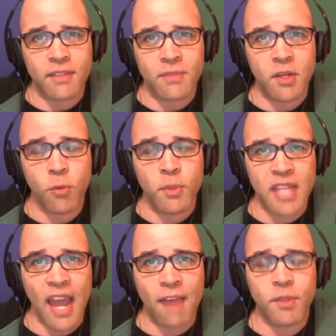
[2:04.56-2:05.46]
almost
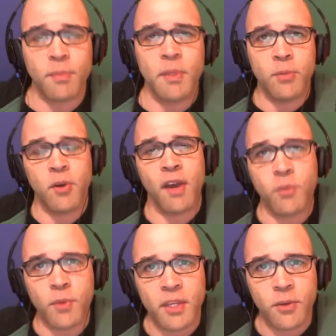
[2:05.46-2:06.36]
half the people who have a
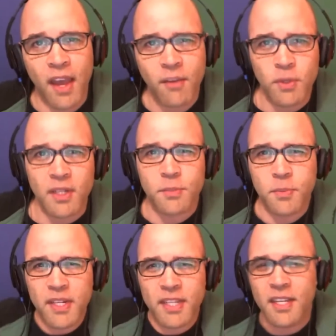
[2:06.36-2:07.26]
Wii U have one. It's
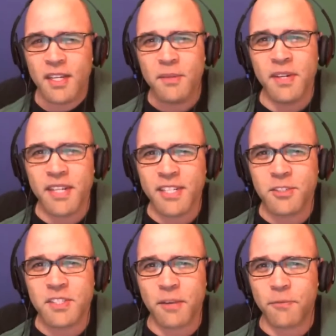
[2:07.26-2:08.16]
pretty
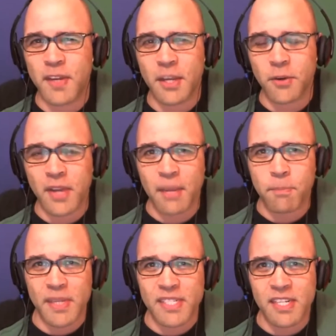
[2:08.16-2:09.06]
interesting video game
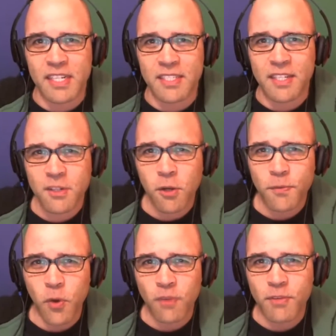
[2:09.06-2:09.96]
business. I don't know if you ever